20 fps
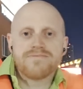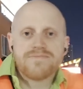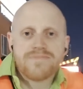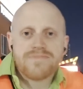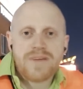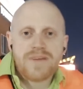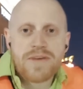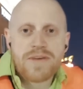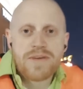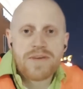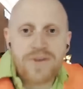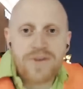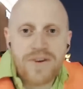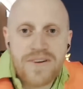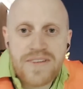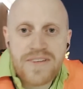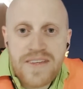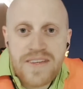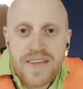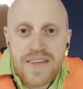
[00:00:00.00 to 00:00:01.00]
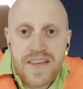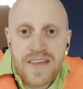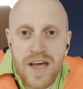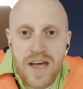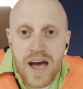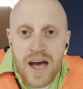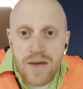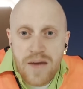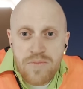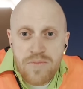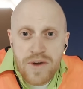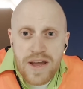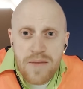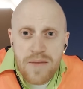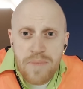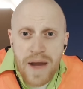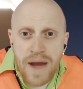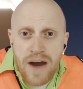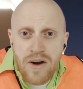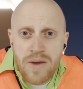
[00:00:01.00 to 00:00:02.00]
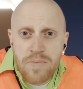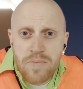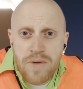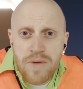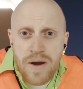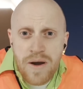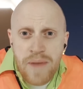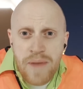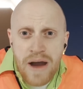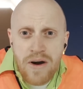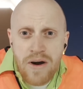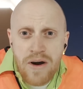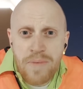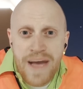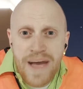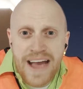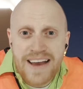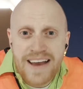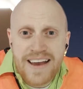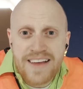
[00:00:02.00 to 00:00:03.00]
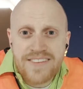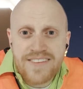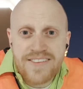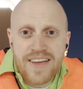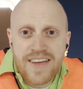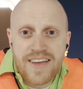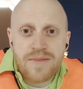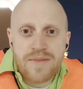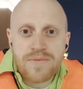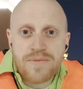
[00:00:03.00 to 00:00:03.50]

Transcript: That'd be cool. Uh, bring a power a power pack next time.